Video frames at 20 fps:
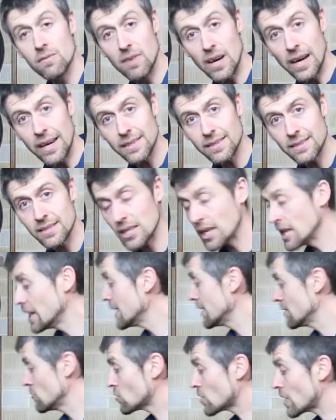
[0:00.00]
advice,
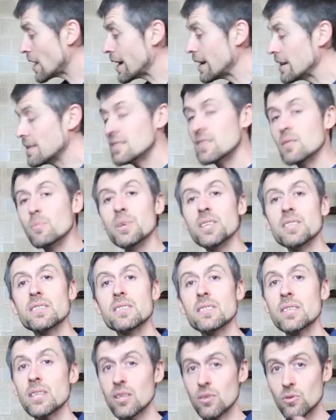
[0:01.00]
try a little bit
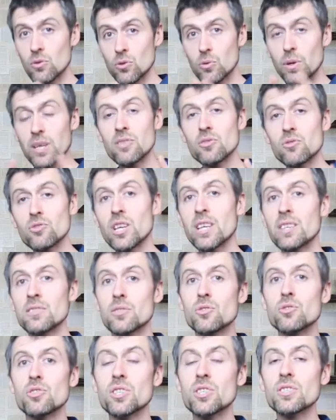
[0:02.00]
to exchange
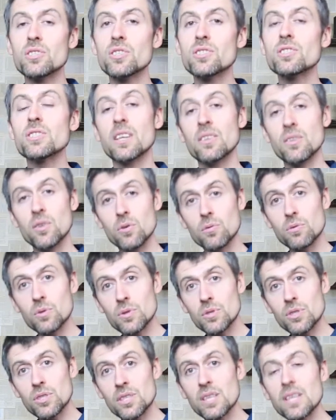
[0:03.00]
the cheeses and you
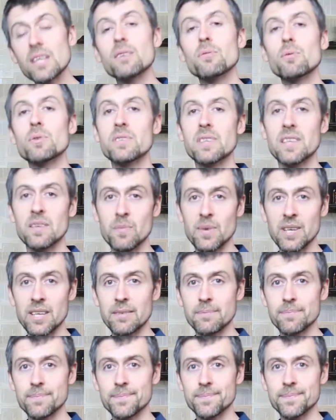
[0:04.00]
will see what I mean.
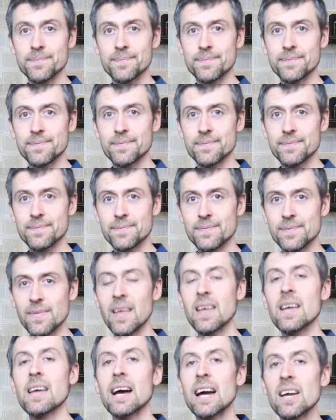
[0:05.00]

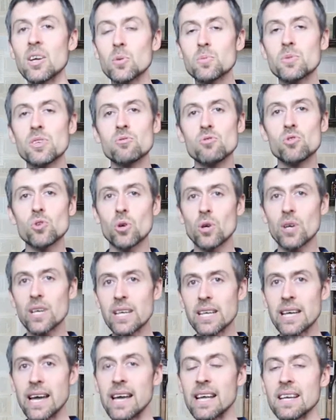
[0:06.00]
I hope you enjoy
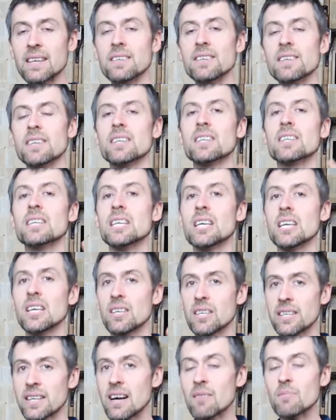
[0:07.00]
and uh,
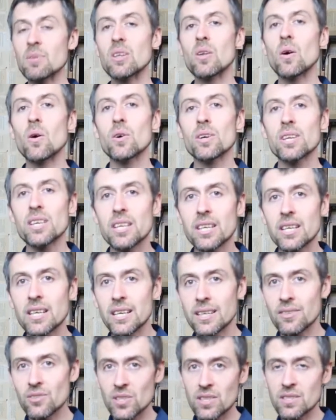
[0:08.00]
come along here
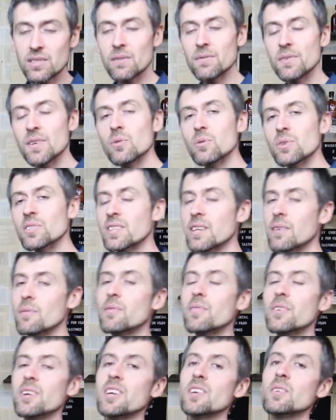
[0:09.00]
in Chesterfield Whisky
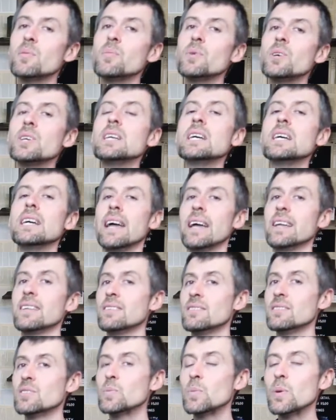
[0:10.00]
Firm
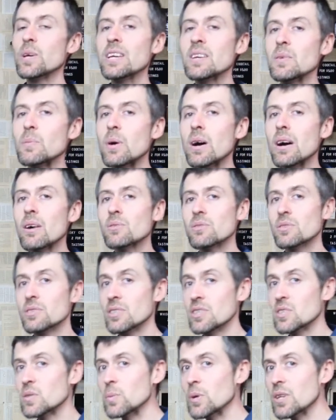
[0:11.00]
and speak about
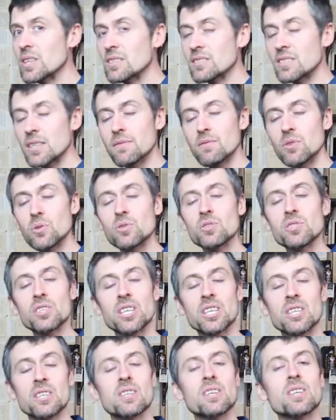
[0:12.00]
the experience that you've
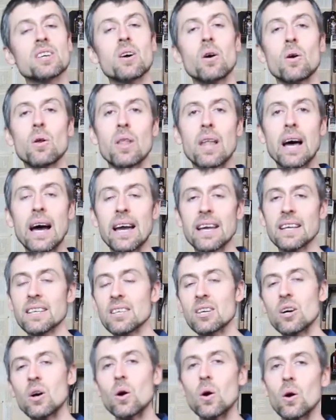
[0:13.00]
seen
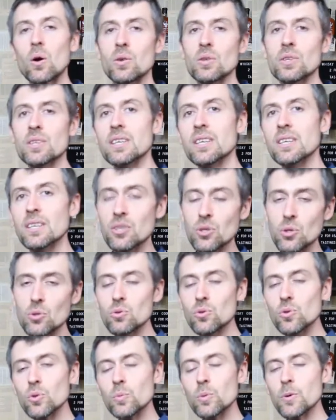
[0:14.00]
online on uh,
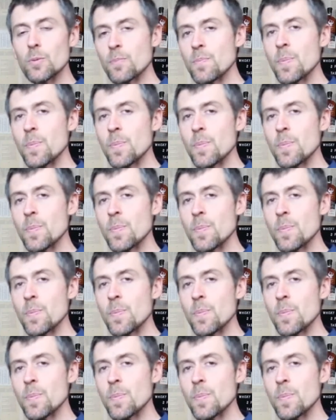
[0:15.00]
YouTube.